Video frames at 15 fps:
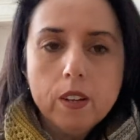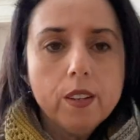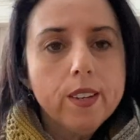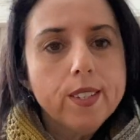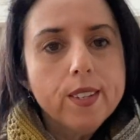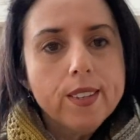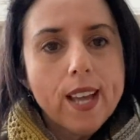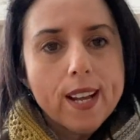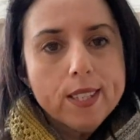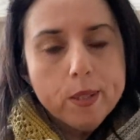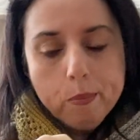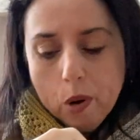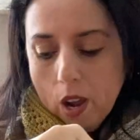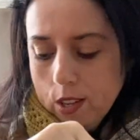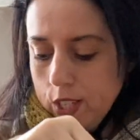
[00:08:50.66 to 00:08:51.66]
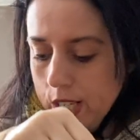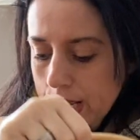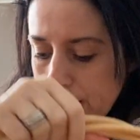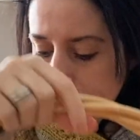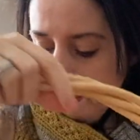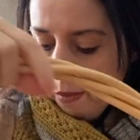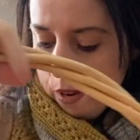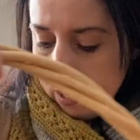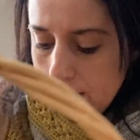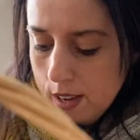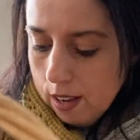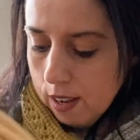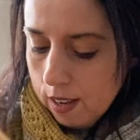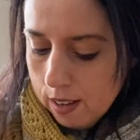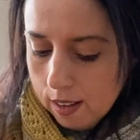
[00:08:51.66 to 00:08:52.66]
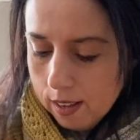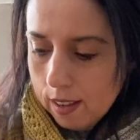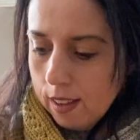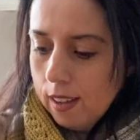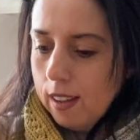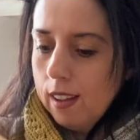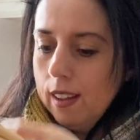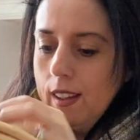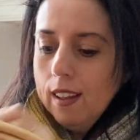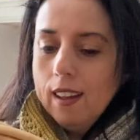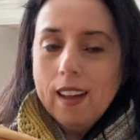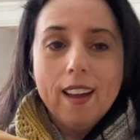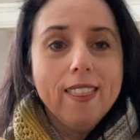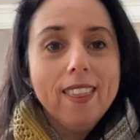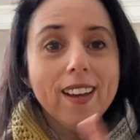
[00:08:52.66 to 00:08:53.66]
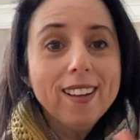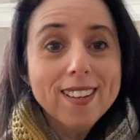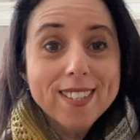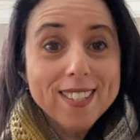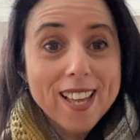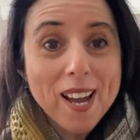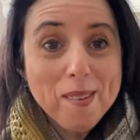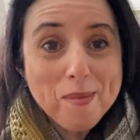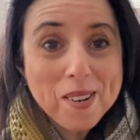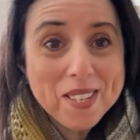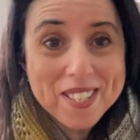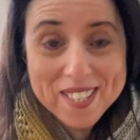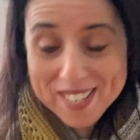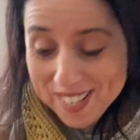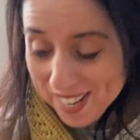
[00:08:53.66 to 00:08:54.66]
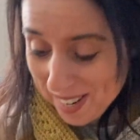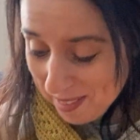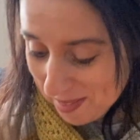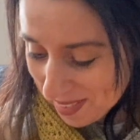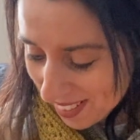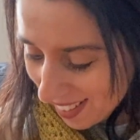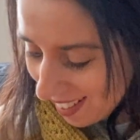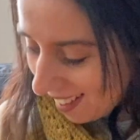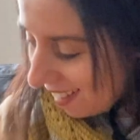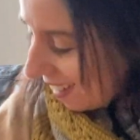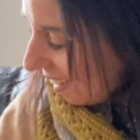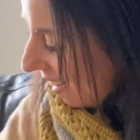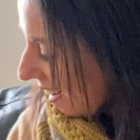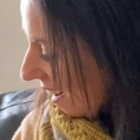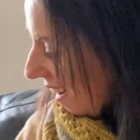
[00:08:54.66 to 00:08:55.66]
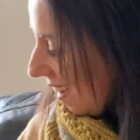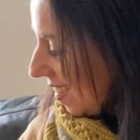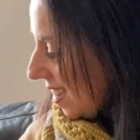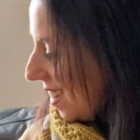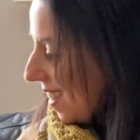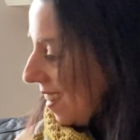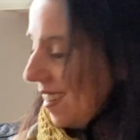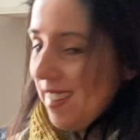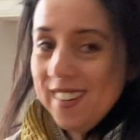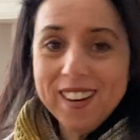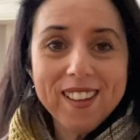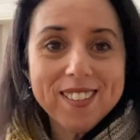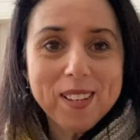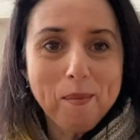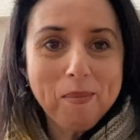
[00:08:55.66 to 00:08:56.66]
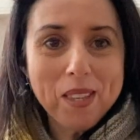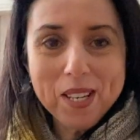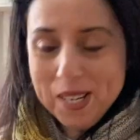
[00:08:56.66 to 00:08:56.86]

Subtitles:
So that's project 3. And then, because that wasn't enough, I started something